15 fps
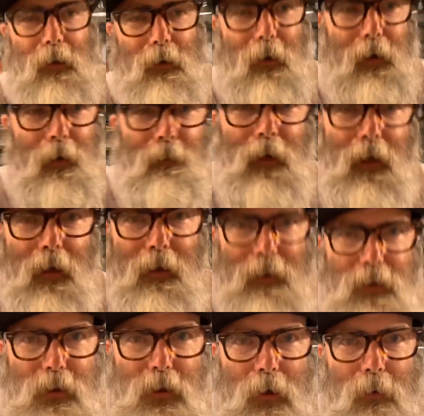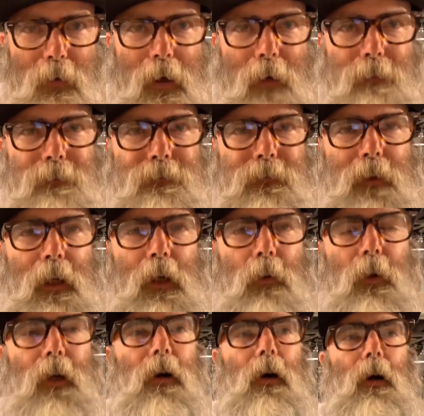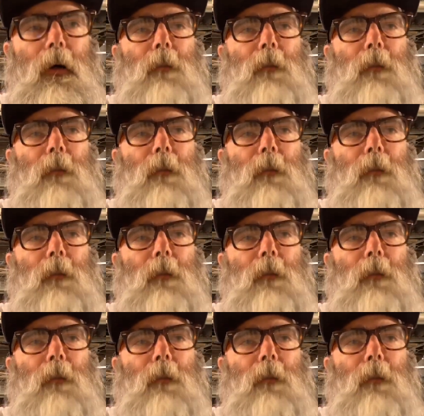am. So here we are,